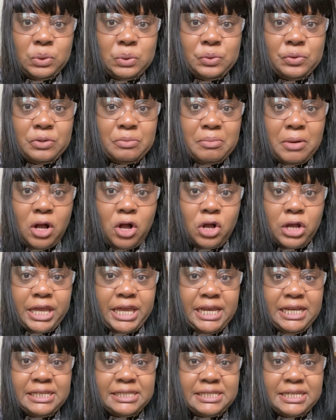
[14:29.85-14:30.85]
all the
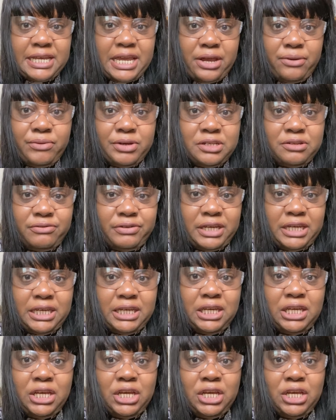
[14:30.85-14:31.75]
markings to get rid of it.